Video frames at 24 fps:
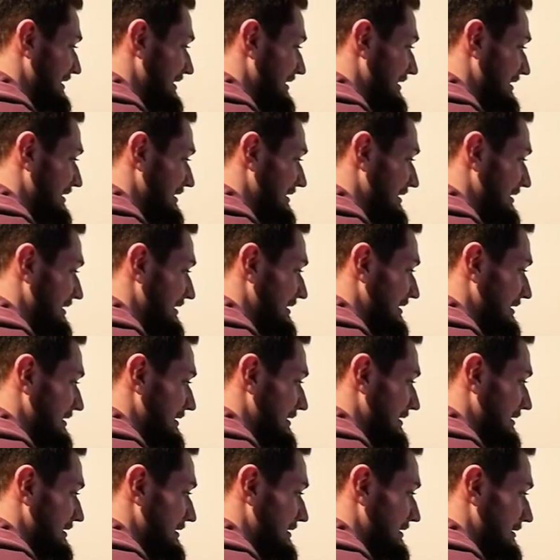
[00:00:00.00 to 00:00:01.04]

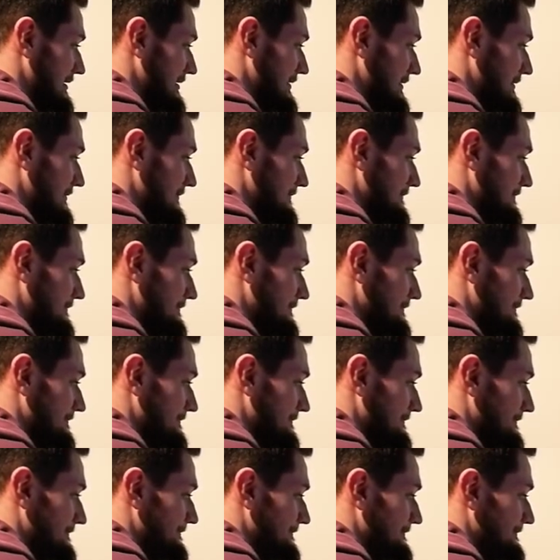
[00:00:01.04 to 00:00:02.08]

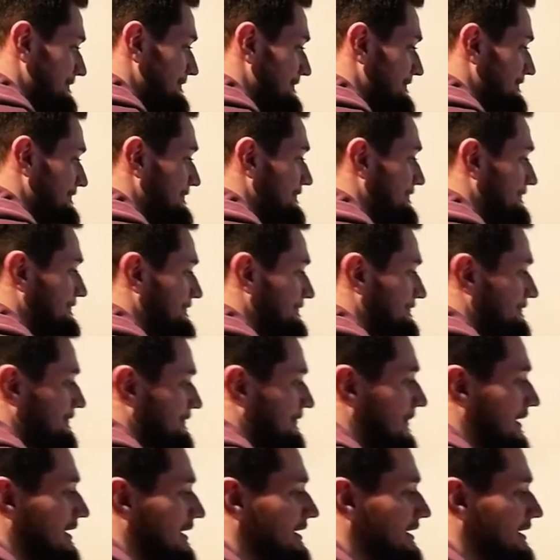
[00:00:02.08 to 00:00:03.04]
(silence)